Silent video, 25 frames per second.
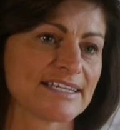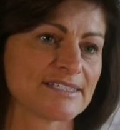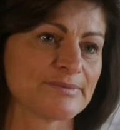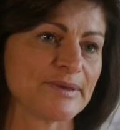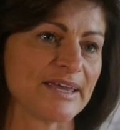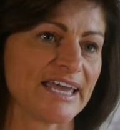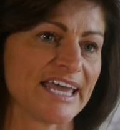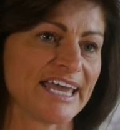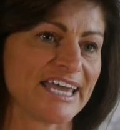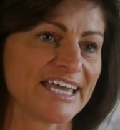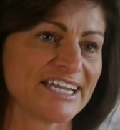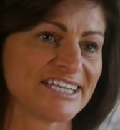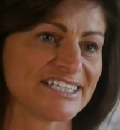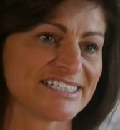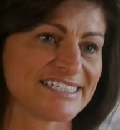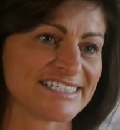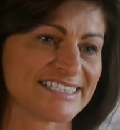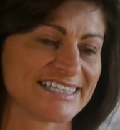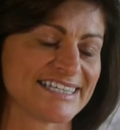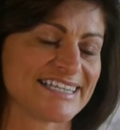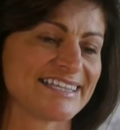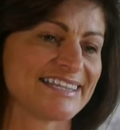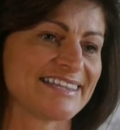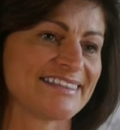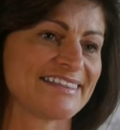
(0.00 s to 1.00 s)
as we age
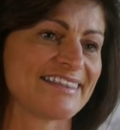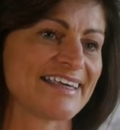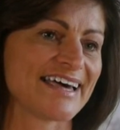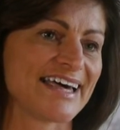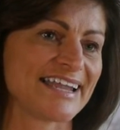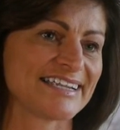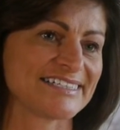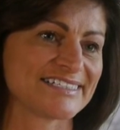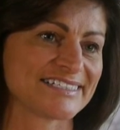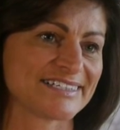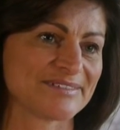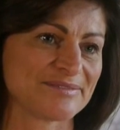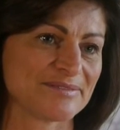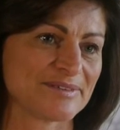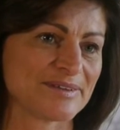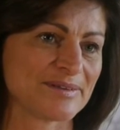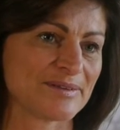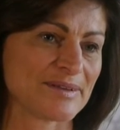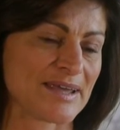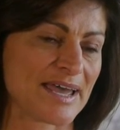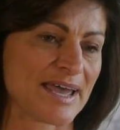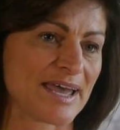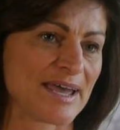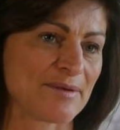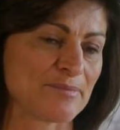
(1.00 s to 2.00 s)
that
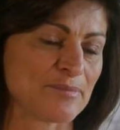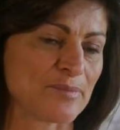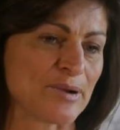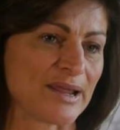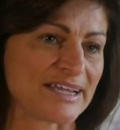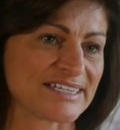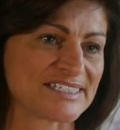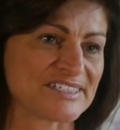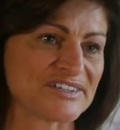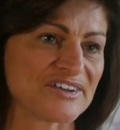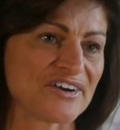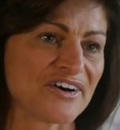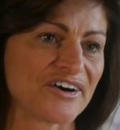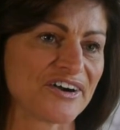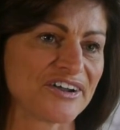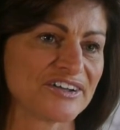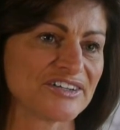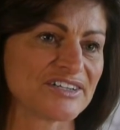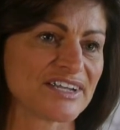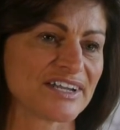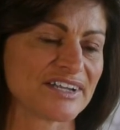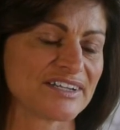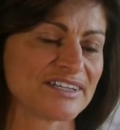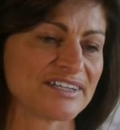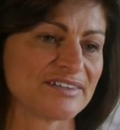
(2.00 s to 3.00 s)
breaks
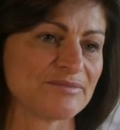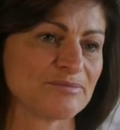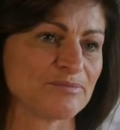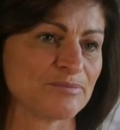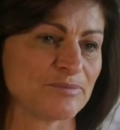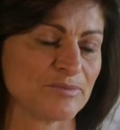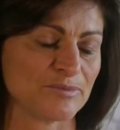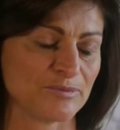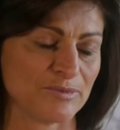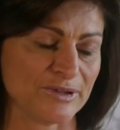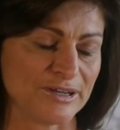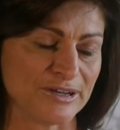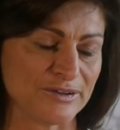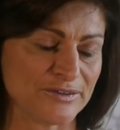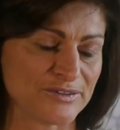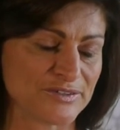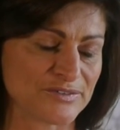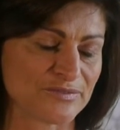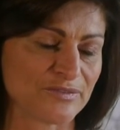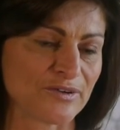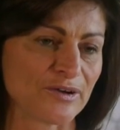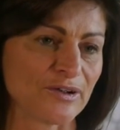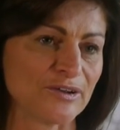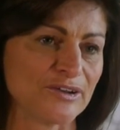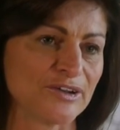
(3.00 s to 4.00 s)
down and we
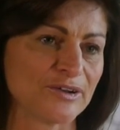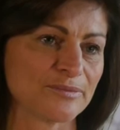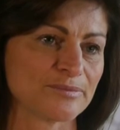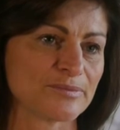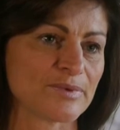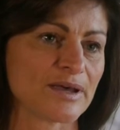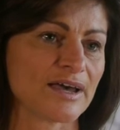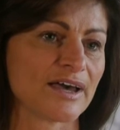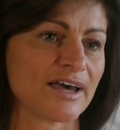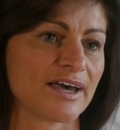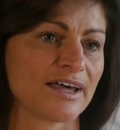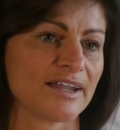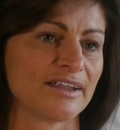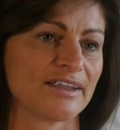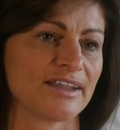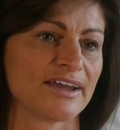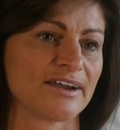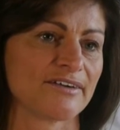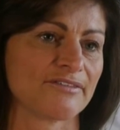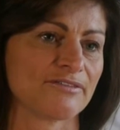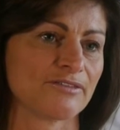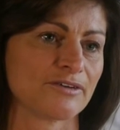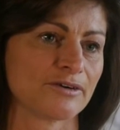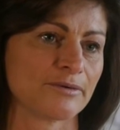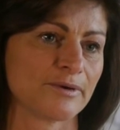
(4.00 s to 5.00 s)
lose volume, and
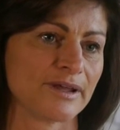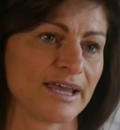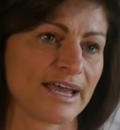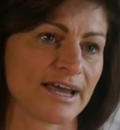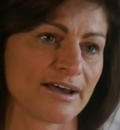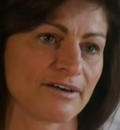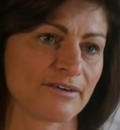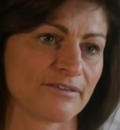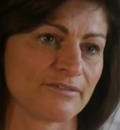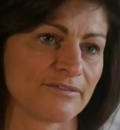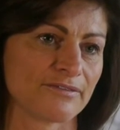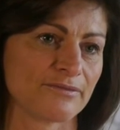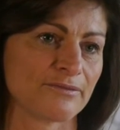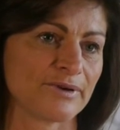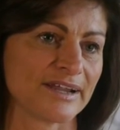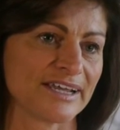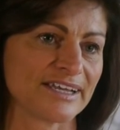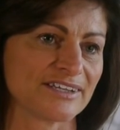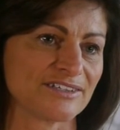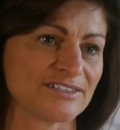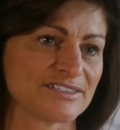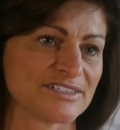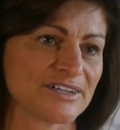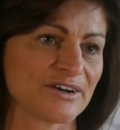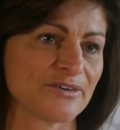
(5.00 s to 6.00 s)
therefore we have
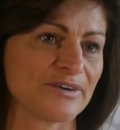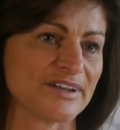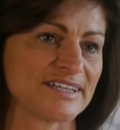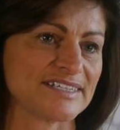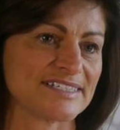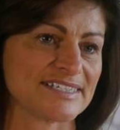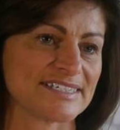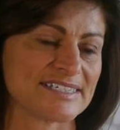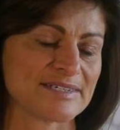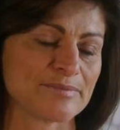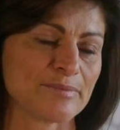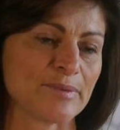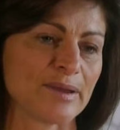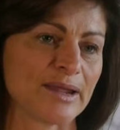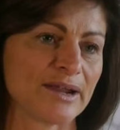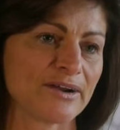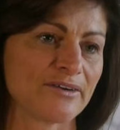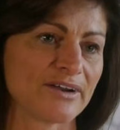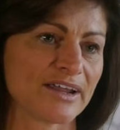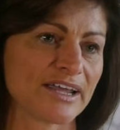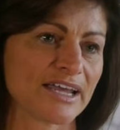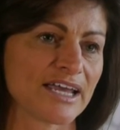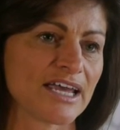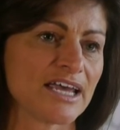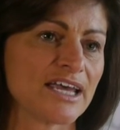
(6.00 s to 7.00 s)
wrinkles and creases
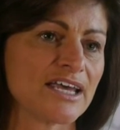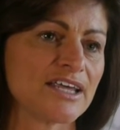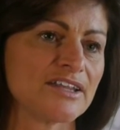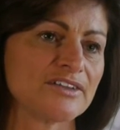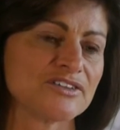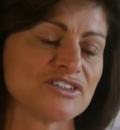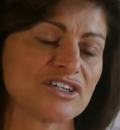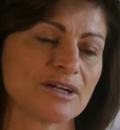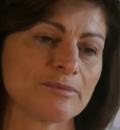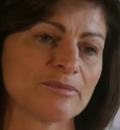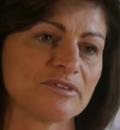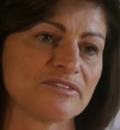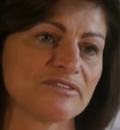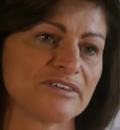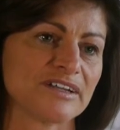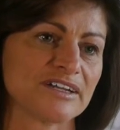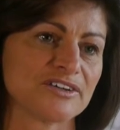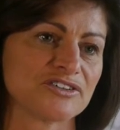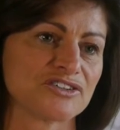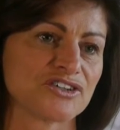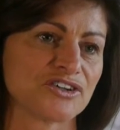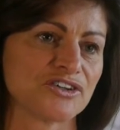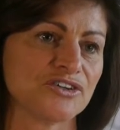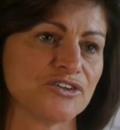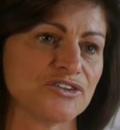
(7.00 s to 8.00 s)
appearing. Dermal
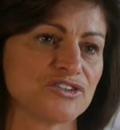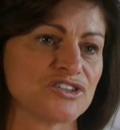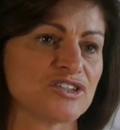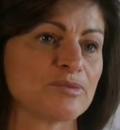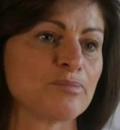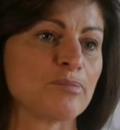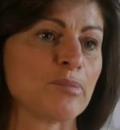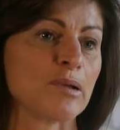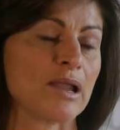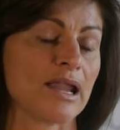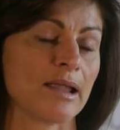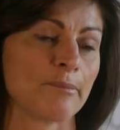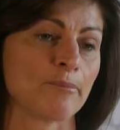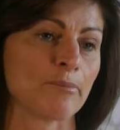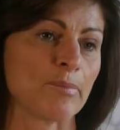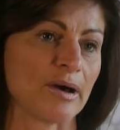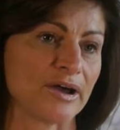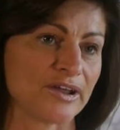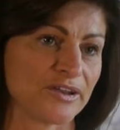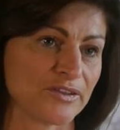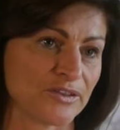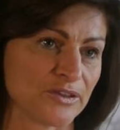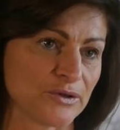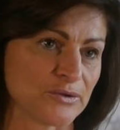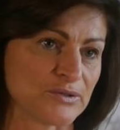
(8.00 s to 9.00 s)
fillers are used to plump
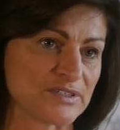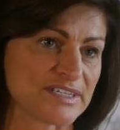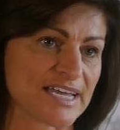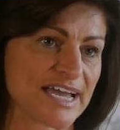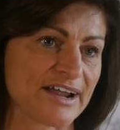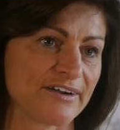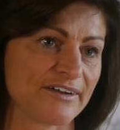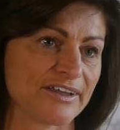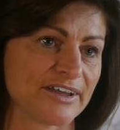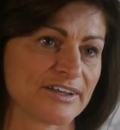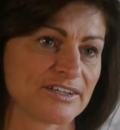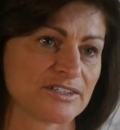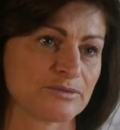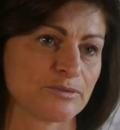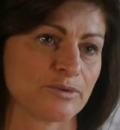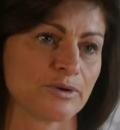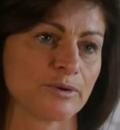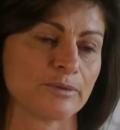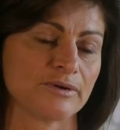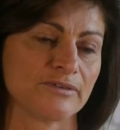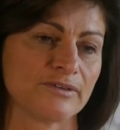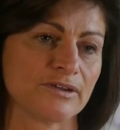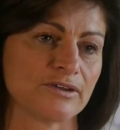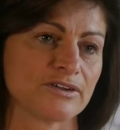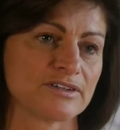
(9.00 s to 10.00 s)
out those areas
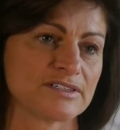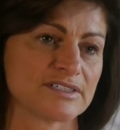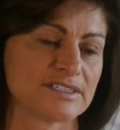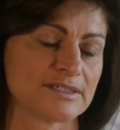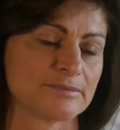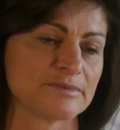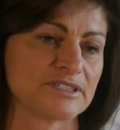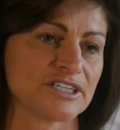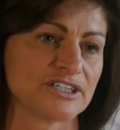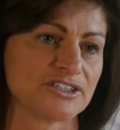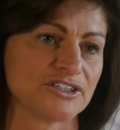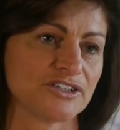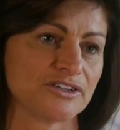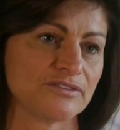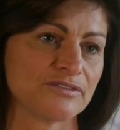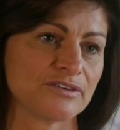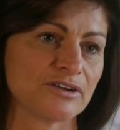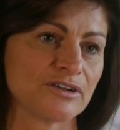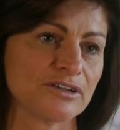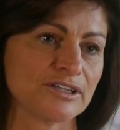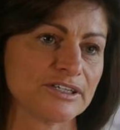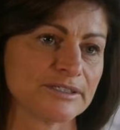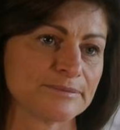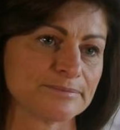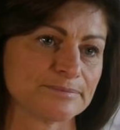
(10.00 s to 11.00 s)
where we've lost some tissue
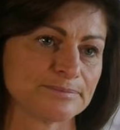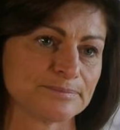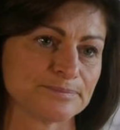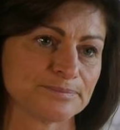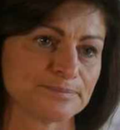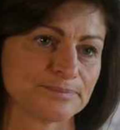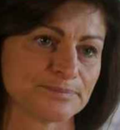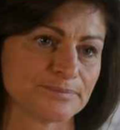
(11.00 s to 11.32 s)
volume.